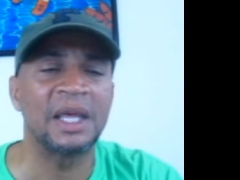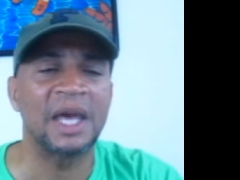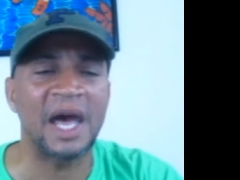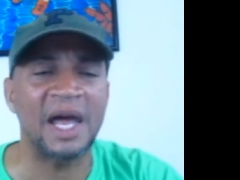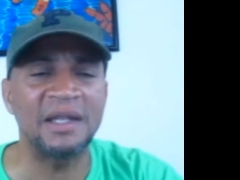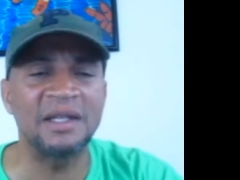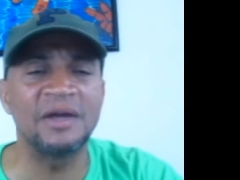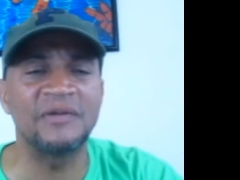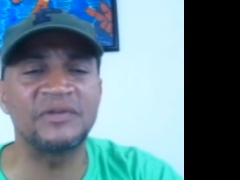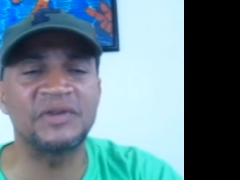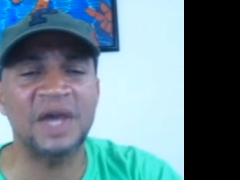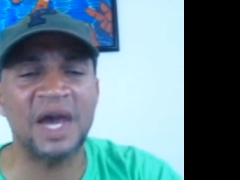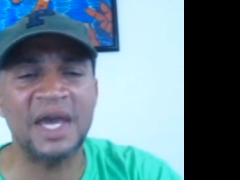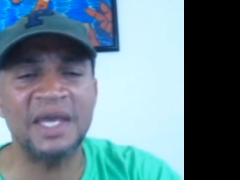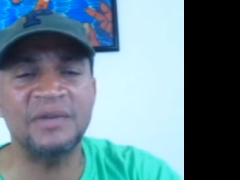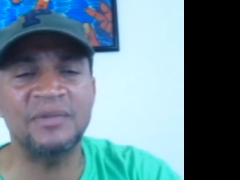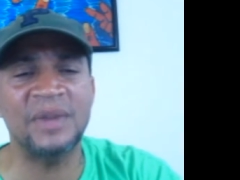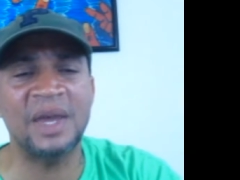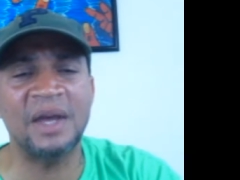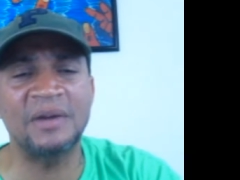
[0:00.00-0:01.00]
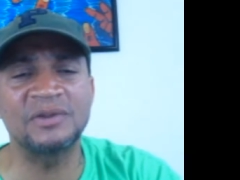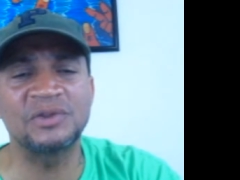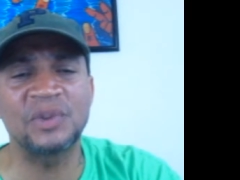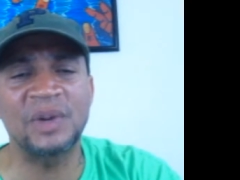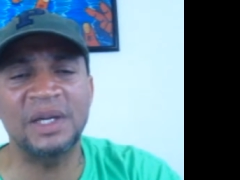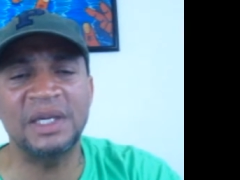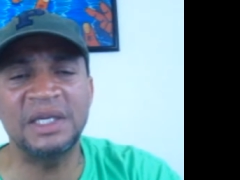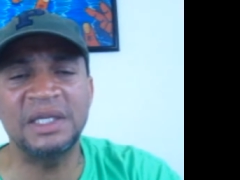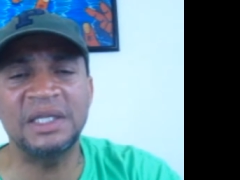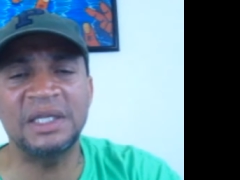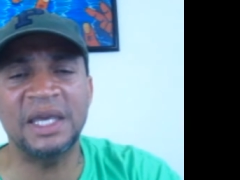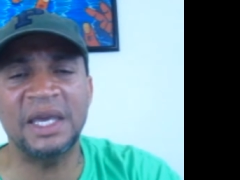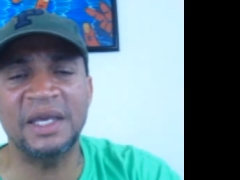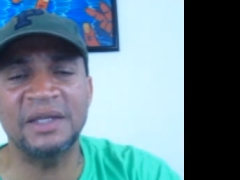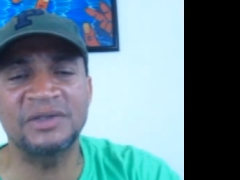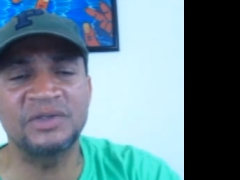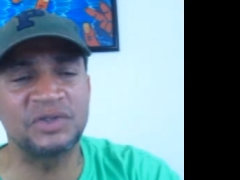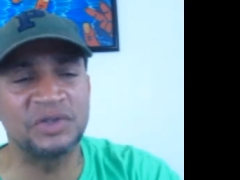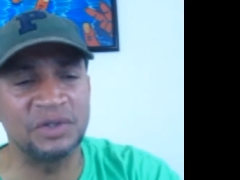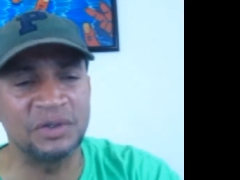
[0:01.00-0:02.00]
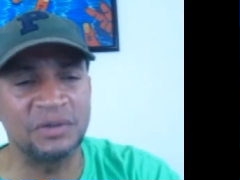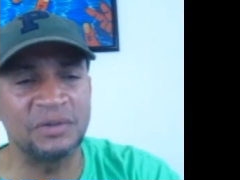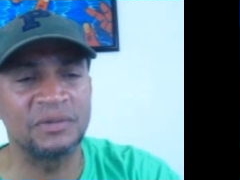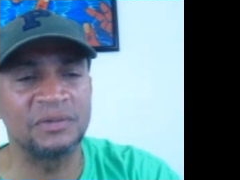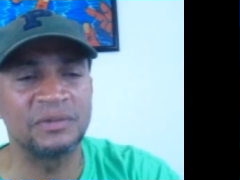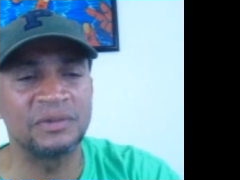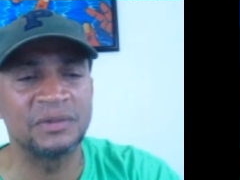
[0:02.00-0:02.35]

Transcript: I love to hike mountains while eating eggs too.